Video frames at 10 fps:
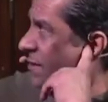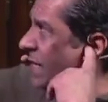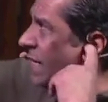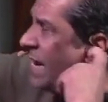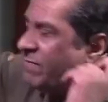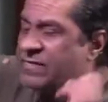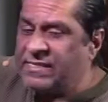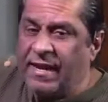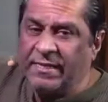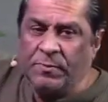see, it never
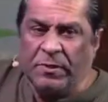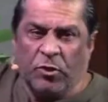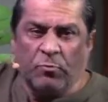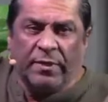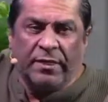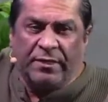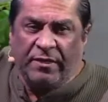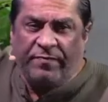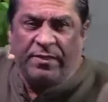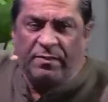starts with humility
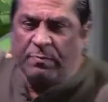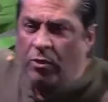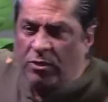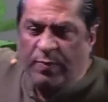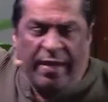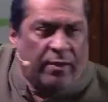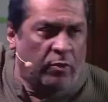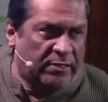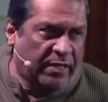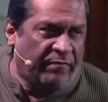first because we can
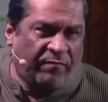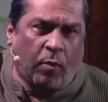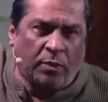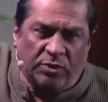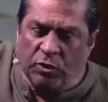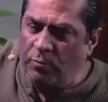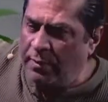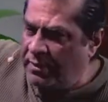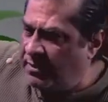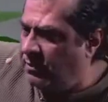always have false
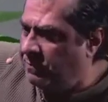humility.